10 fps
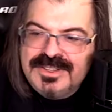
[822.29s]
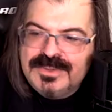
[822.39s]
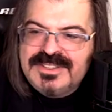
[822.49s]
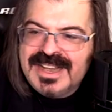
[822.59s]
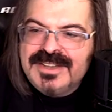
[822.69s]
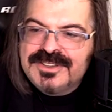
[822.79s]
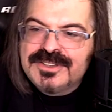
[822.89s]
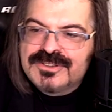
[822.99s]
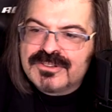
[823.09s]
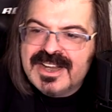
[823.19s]
You tend to
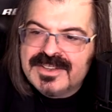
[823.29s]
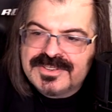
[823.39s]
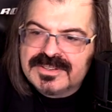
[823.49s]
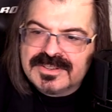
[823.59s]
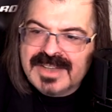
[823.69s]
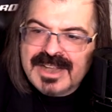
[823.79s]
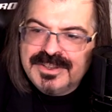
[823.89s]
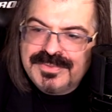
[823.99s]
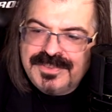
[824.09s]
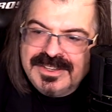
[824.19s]
dress how
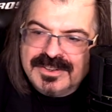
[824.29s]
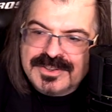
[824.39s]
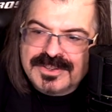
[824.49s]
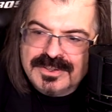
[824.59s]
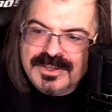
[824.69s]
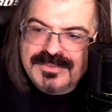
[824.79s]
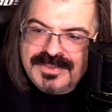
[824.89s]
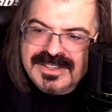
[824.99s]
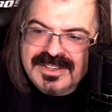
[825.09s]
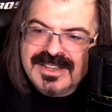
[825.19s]
you feel, so you're
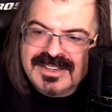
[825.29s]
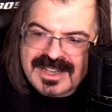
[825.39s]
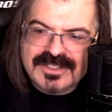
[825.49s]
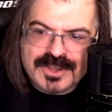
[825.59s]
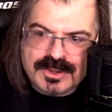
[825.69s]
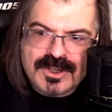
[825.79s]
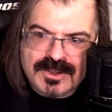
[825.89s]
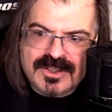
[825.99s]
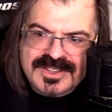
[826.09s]
feeling like a little girl